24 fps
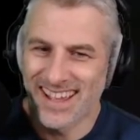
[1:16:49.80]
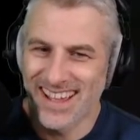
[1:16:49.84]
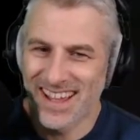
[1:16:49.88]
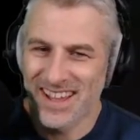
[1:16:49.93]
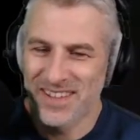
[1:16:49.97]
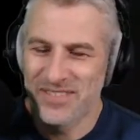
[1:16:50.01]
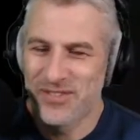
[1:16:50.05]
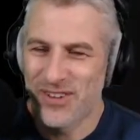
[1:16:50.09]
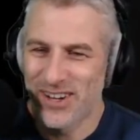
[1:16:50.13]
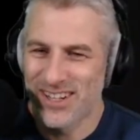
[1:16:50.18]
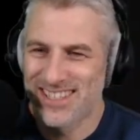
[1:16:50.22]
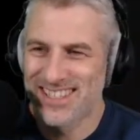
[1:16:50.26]

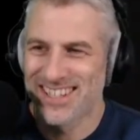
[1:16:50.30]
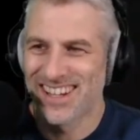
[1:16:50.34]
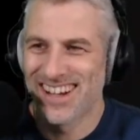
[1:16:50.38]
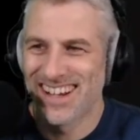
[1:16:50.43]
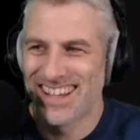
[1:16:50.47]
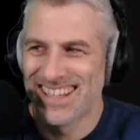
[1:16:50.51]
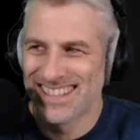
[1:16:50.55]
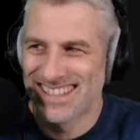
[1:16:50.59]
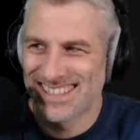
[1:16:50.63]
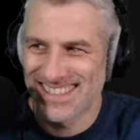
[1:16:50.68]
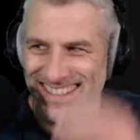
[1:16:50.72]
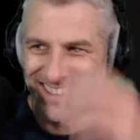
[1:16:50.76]

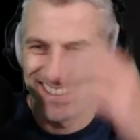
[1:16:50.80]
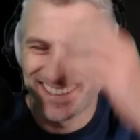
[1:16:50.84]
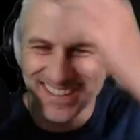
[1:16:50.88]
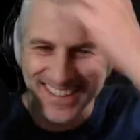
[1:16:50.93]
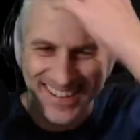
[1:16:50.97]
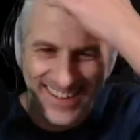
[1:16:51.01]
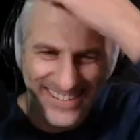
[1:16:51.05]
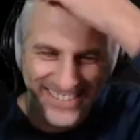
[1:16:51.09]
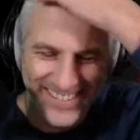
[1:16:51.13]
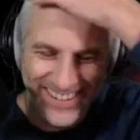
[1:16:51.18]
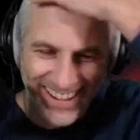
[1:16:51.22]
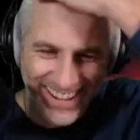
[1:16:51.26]
Advertising
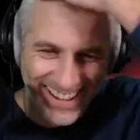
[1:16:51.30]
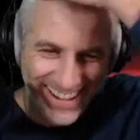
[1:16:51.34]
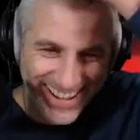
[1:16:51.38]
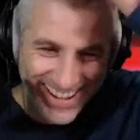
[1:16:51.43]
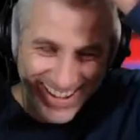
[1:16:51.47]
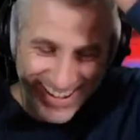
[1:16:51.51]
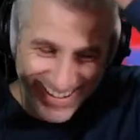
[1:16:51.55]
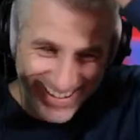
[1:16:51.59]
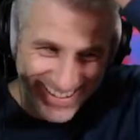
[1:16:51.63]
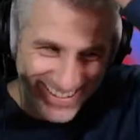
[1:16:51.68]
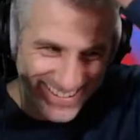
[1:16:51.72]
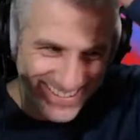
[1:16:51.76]

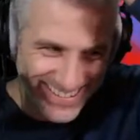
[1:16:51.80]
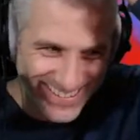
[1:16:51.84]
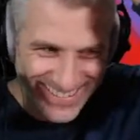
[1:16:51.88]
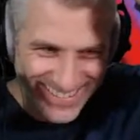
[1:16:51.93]
cocaine.